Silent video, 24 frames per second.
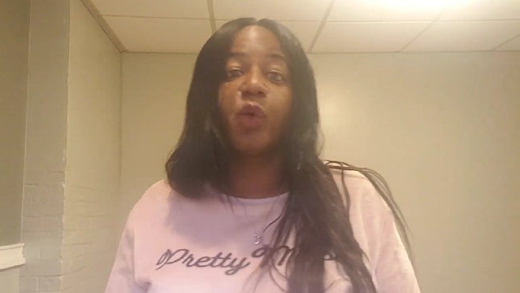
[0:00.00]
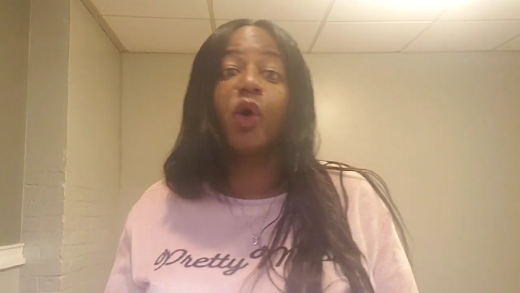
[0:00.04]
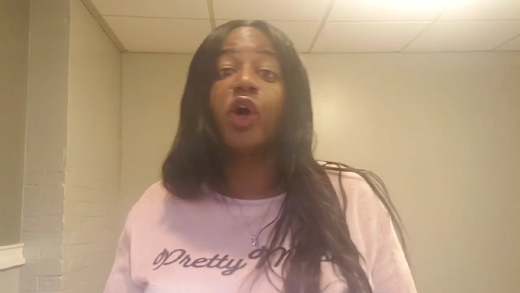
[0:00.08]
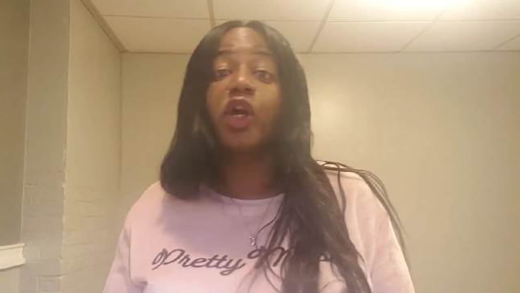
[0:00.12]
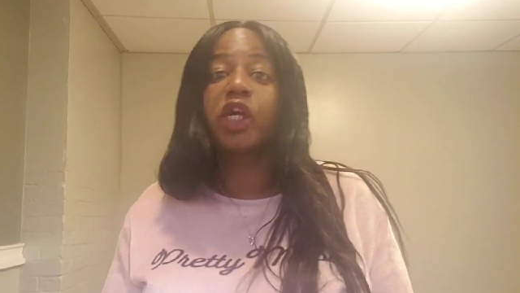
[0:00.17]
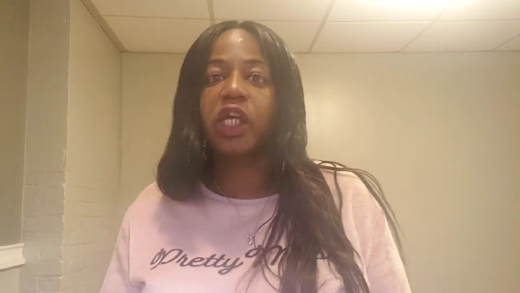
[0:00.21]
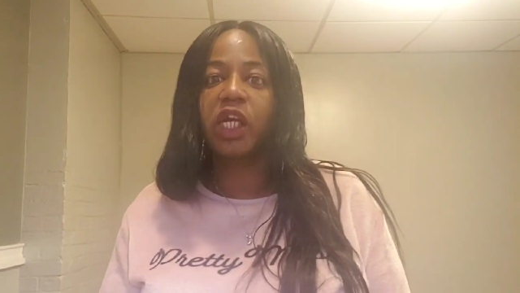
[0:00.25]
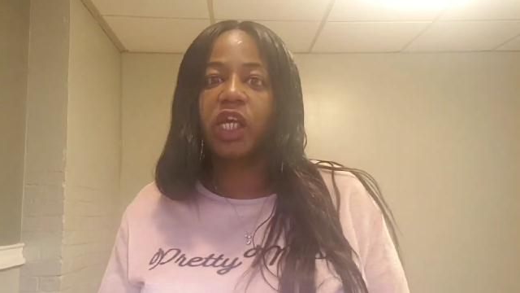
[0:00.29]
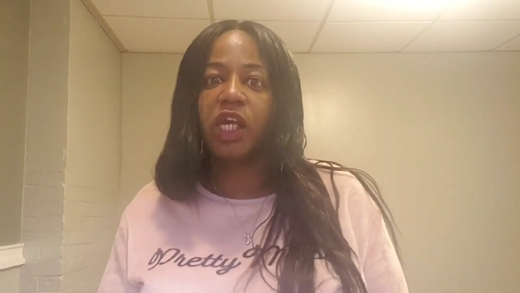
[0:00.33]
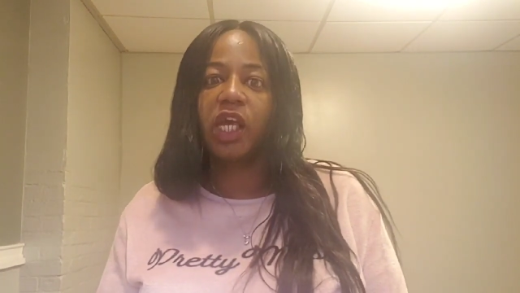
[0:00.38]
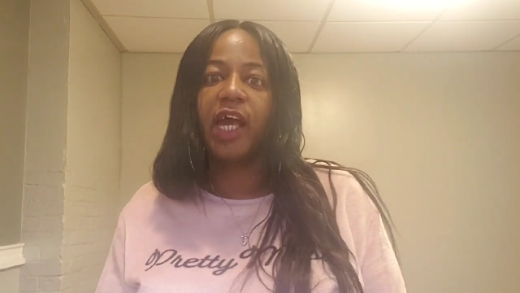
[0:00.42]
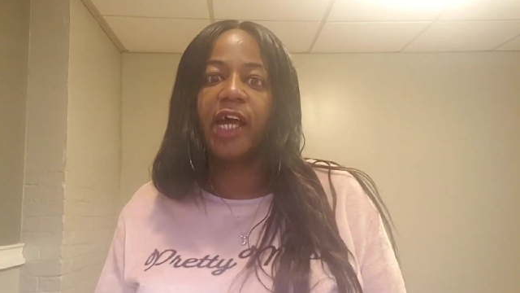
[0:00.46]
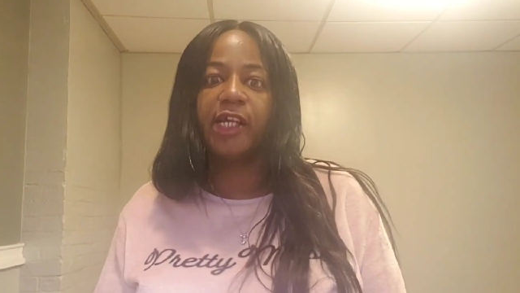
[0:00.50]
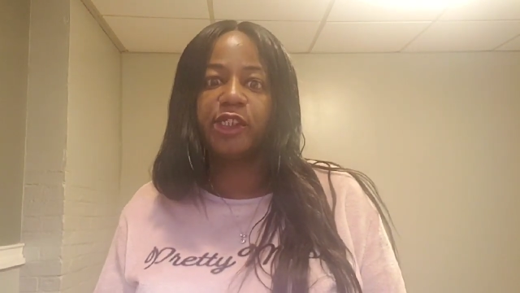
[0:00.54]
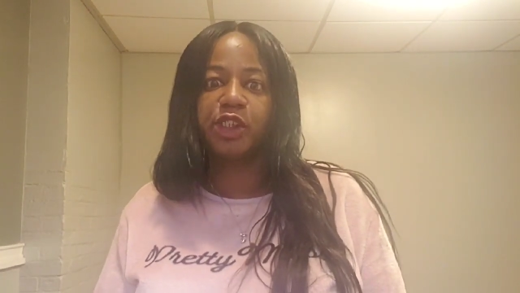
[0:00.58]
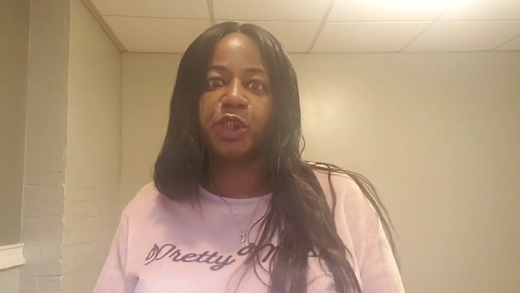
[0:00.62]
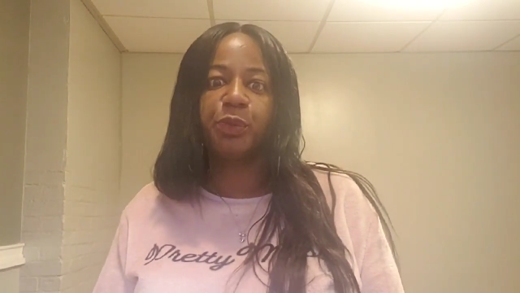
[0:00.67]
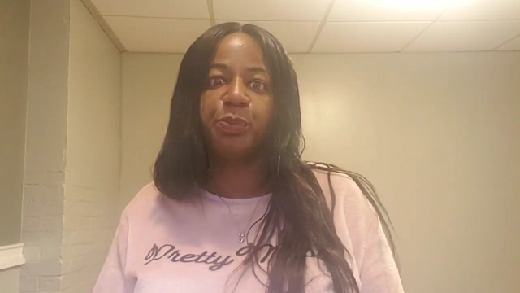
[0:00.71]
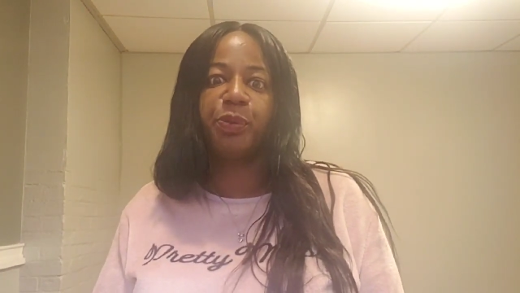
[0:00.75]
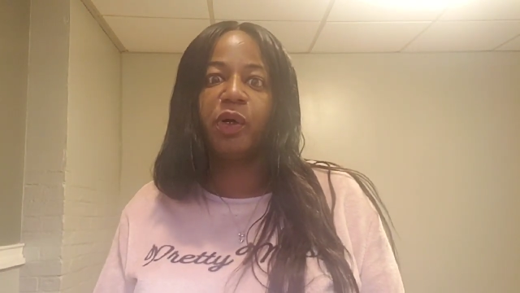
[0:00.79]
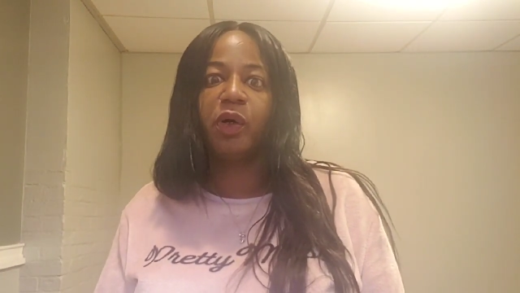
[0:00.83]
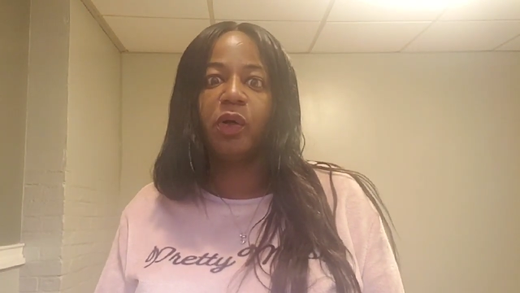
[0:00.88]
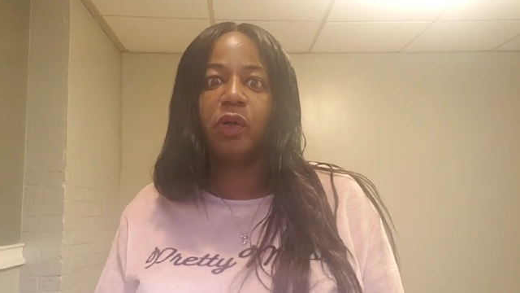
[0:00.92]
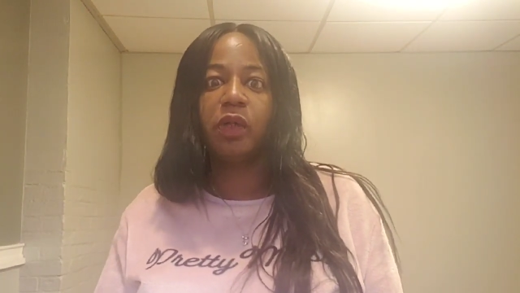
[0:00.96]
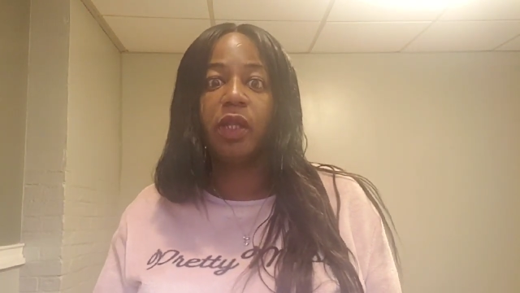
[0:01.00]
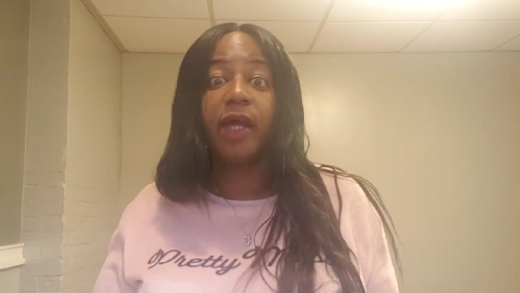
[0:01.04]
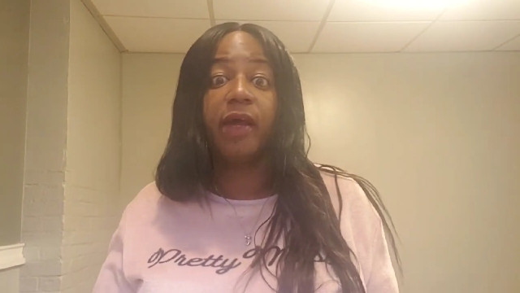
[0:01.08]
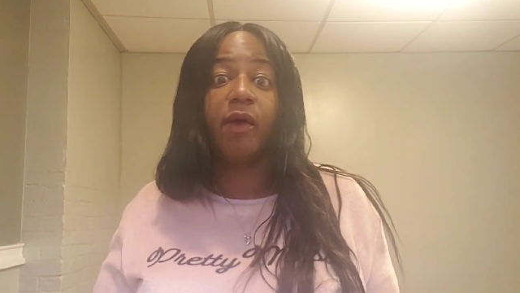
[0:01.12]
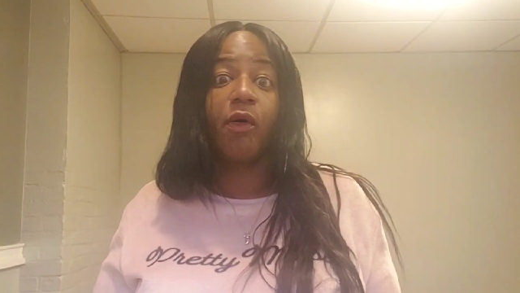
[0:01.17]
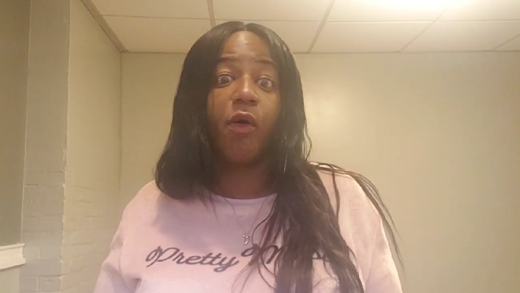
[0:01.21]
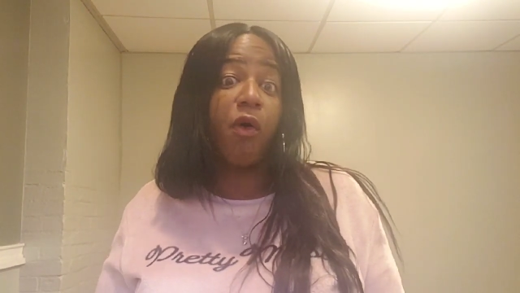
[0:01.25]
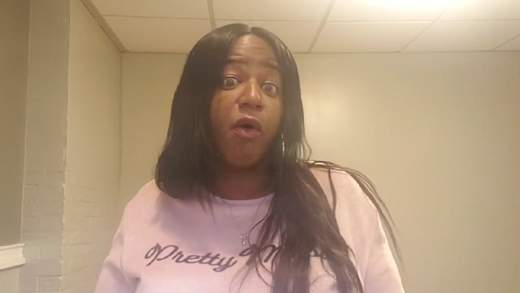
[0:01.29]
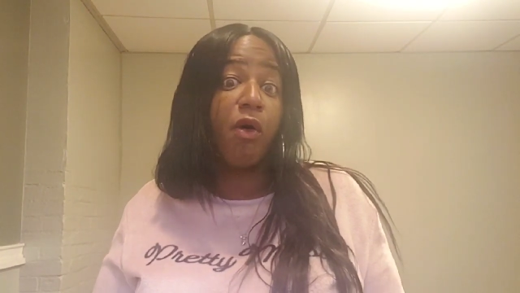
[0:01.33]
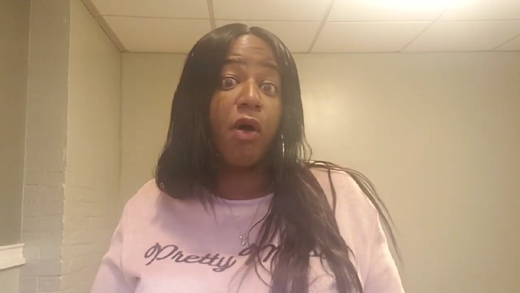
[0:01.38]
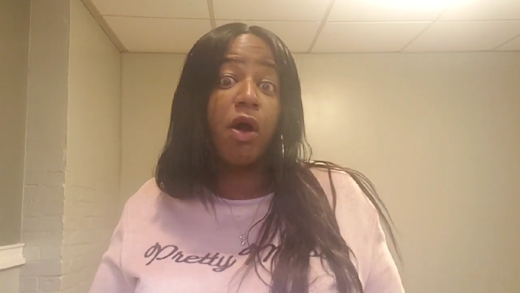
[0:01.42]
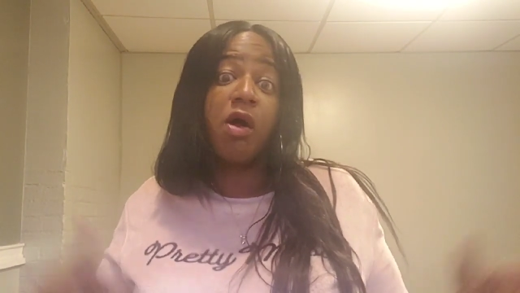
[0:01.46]
working at Chipotle
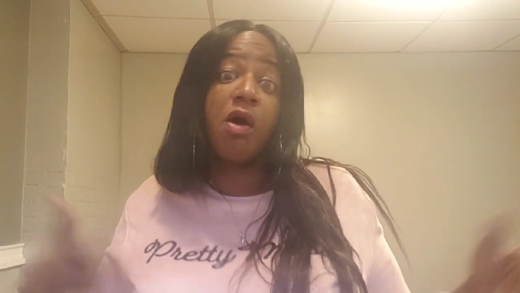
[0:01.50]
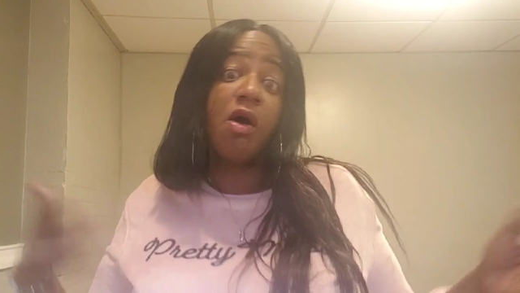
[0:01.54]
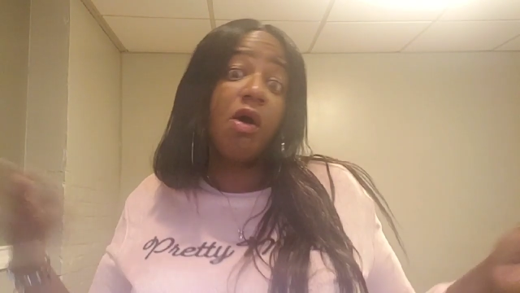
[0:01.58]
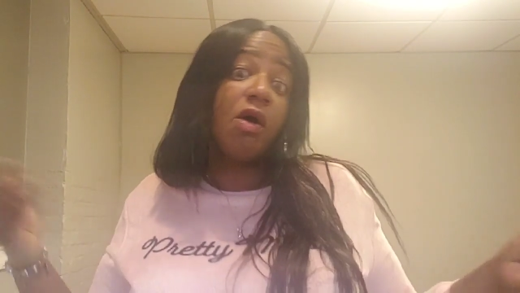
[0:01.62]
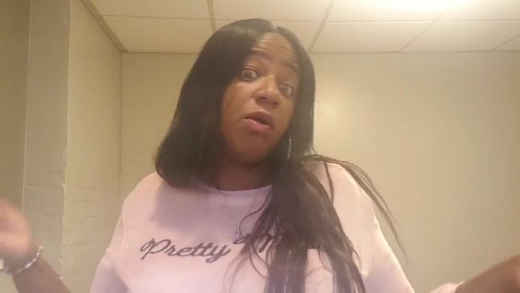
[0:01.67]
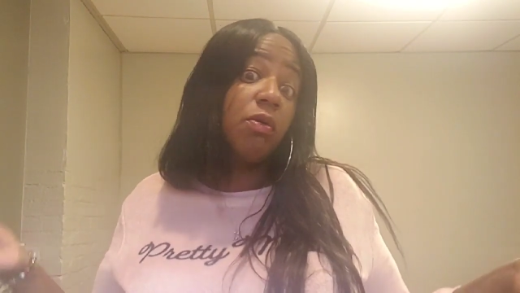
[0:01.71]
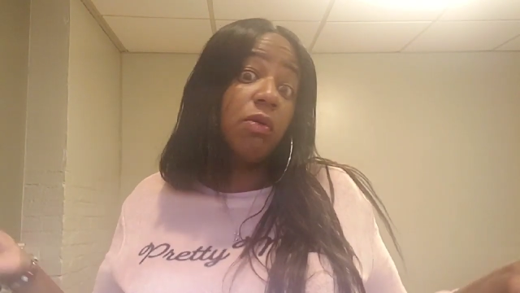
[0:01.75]
or